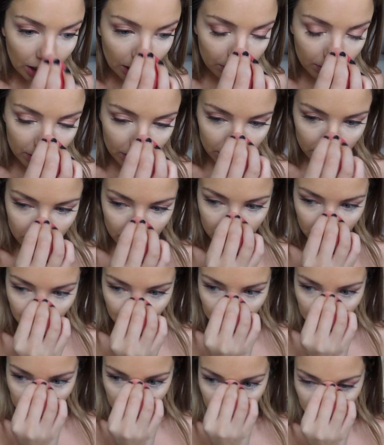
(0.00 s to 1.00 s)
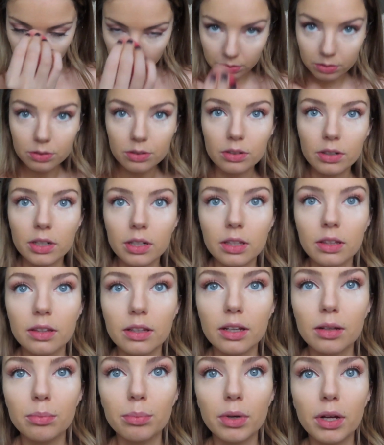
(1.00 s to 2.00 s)
I mean, I don't have a big nose or
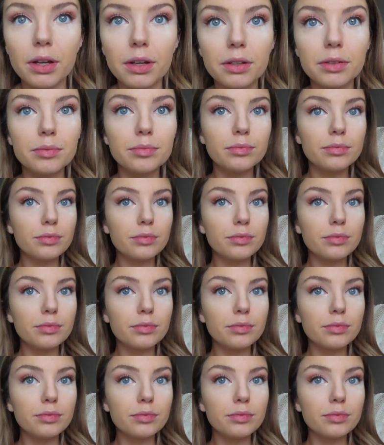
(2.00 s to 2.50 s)
anything, but